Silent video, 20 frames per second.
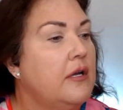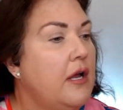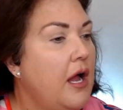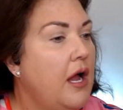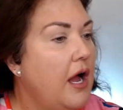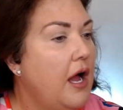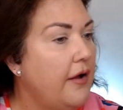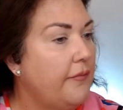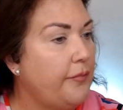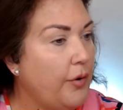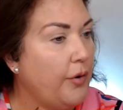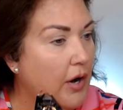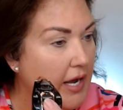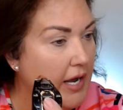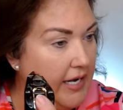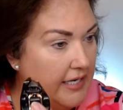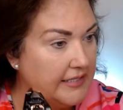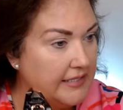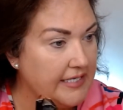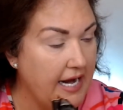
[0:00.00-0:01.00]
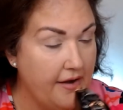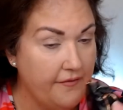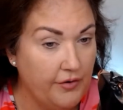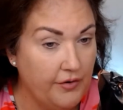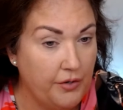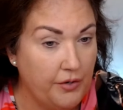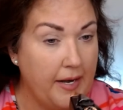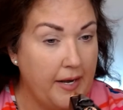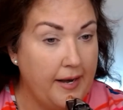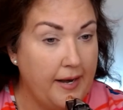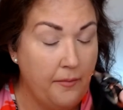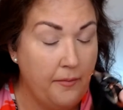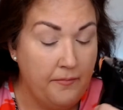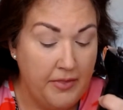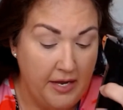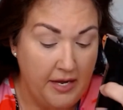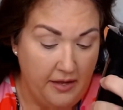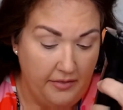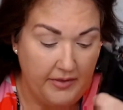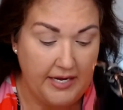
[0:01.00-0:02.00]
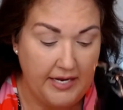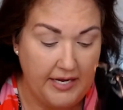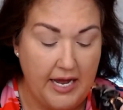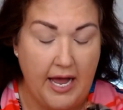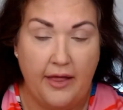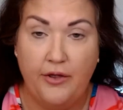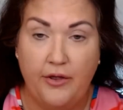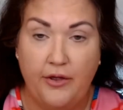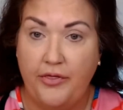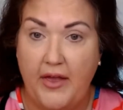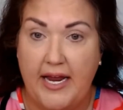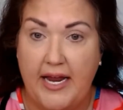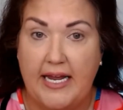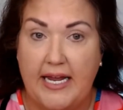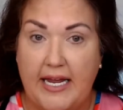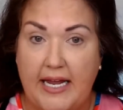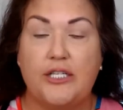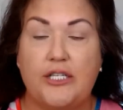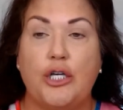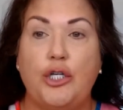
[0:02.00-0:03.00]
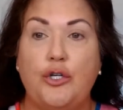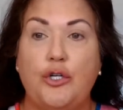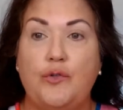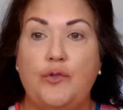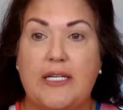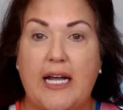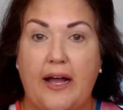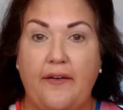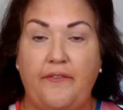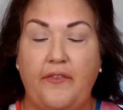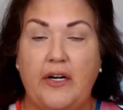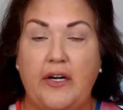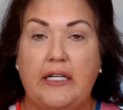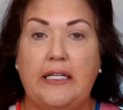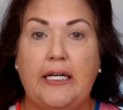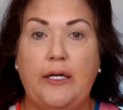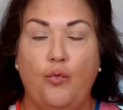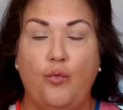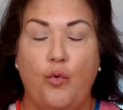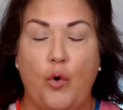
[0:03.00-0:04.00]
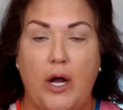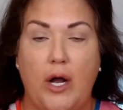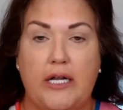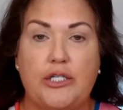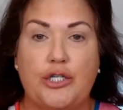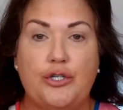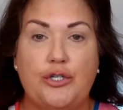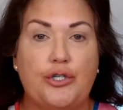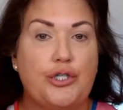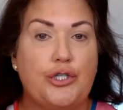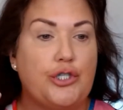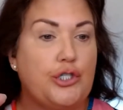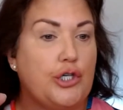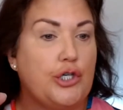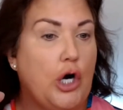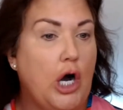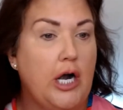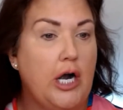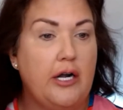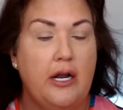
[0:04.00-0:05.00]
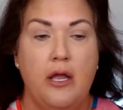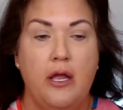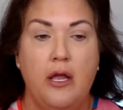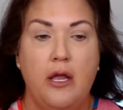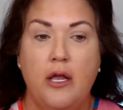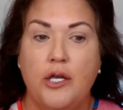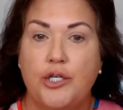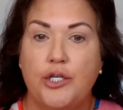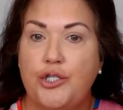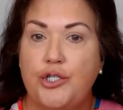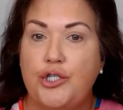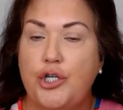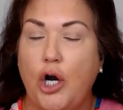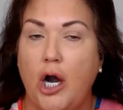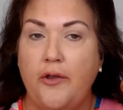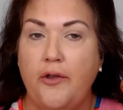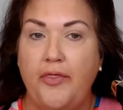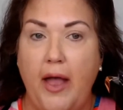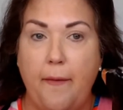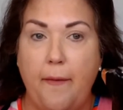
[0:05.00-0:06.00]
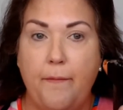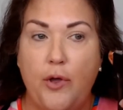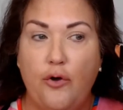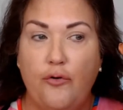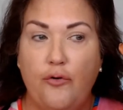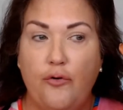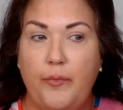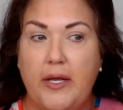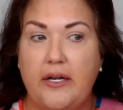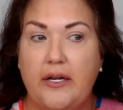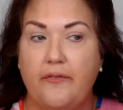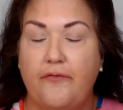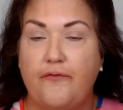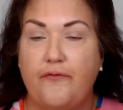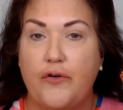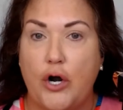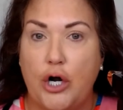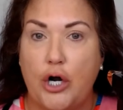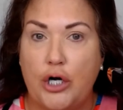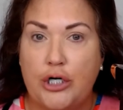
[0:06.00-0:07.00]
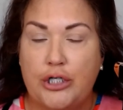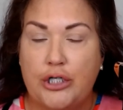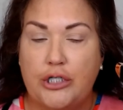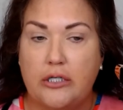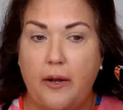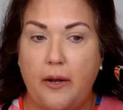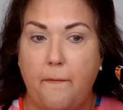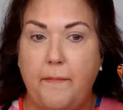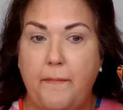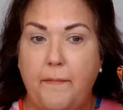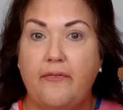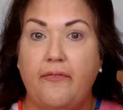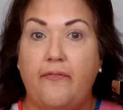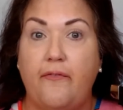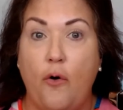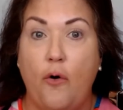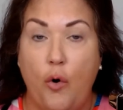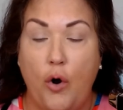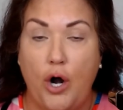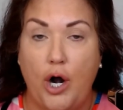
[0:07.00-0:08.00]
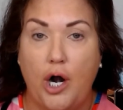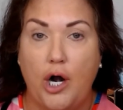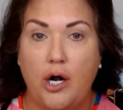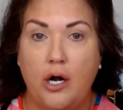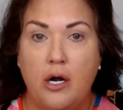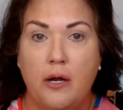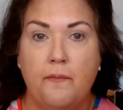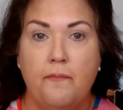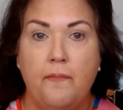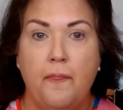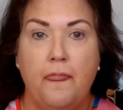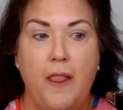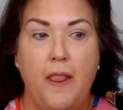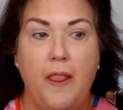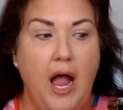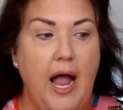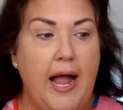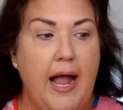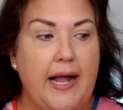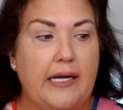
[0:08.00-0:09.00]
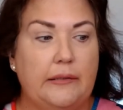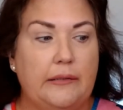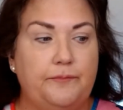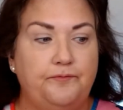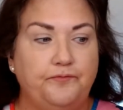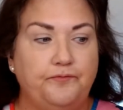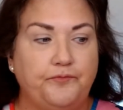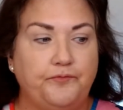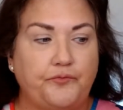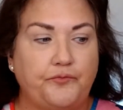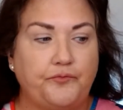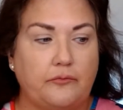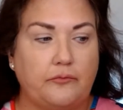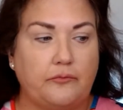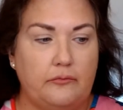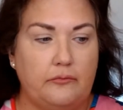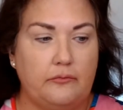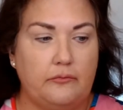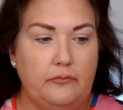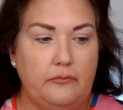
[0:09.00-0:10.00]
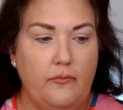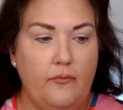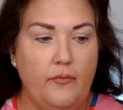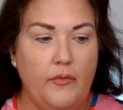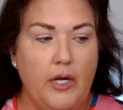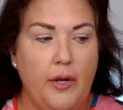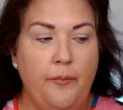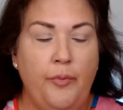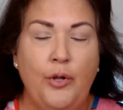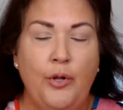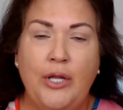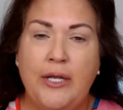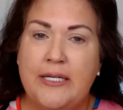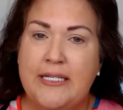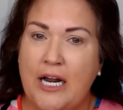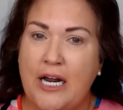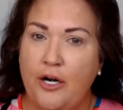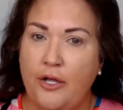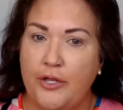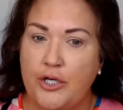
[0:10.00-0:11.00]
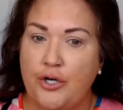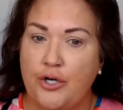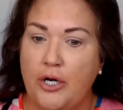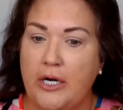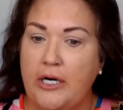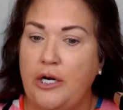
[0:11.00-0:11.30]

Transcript: of product everywhere. The other thing is you definitely want to start that movement first before pulling down on the trigger,